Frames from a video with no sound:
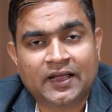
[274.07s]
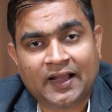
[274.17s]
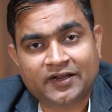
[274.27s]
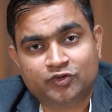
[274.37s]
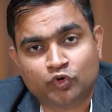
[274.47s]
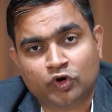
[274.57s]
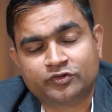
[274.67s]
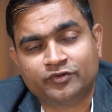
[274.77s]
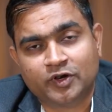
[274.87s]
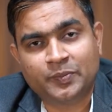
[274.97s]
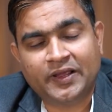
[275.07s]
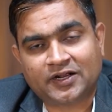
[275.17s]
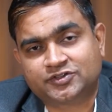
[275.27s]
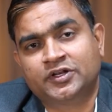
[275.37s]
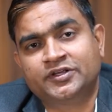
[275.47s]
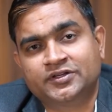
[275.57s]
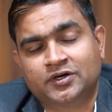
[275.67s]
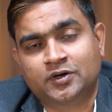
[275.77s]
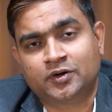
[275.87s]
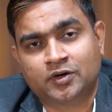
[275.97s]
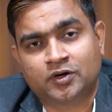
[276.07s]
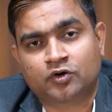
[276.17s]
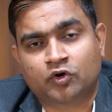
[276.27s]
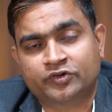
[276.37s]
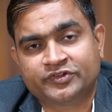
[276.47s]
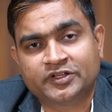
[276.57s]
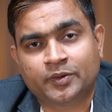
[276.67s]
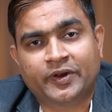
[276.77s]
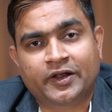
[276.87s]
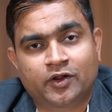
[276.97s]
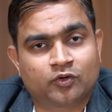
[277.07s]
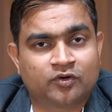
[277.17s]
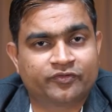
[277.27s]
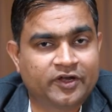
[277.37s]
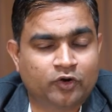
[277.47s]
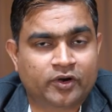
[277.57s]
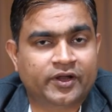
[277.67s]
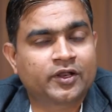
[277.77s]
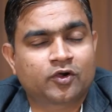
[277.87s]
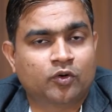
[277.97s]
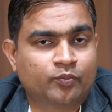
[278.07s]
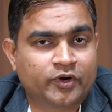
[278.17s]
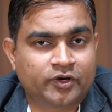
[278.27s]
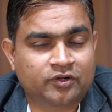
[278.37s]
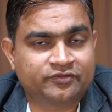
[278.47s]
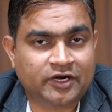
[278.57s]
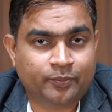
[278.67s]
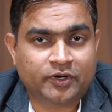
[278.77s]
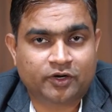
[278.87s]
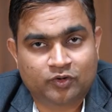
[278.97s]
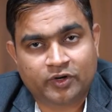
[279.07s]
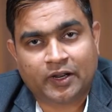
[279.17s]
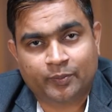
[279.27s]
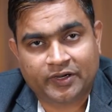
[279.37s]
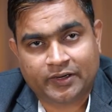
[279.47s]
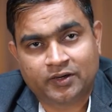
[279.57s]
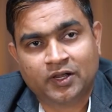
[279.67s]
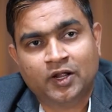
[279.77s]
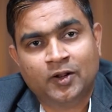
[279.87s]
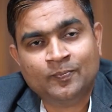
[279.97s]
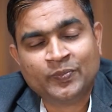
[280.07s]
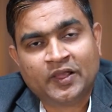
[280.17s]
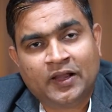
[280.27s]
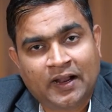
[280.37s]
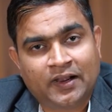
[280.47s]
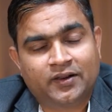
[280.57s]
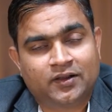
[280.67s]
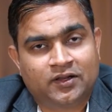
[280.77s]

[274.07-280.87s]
and those will be actually causing the breakdown of inorganic component of that particular habitat. And